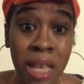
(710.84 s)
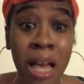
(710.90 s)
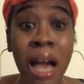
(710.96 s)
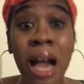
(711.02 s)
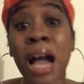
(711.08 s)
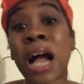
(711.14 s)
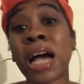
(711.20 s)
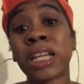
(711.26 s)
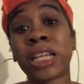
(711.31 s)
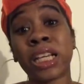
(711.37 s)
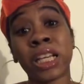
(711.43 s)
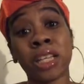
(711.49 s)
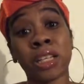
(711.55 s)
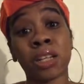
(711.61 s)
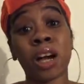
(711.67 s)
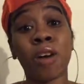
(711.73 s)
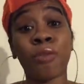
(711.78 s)
I
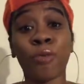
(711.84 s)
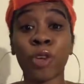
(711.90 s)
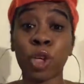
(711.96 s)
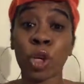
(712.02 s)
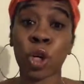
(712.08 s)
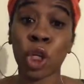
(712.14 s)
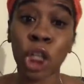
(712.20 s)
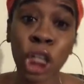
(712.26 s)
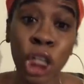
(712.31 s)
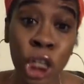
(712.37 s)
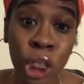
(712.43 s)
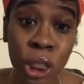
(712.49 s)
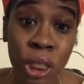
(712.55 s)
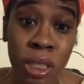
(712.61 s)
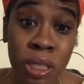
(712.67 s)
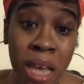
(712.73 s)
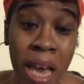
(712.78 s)
didn't come for your
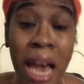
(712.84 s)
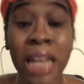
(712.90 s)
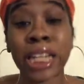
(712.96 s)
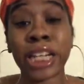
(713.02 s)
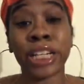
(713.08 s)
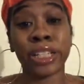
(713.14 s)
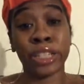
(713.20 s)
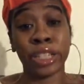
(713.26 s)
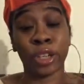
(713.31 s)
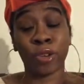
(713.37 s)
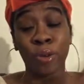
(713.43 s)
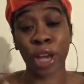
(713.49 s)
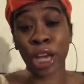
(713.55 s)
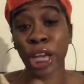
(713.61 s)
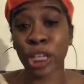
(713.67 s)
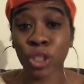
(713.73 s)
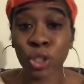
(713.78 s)
looks. I didn't
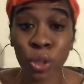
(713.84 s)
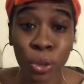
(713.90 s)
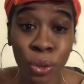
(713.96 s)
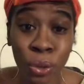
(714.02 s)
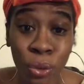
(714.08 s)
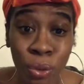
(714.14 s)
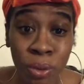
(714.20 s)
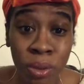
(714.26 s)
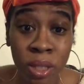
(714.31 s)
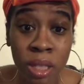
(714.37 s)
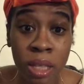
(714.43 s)
degrade you.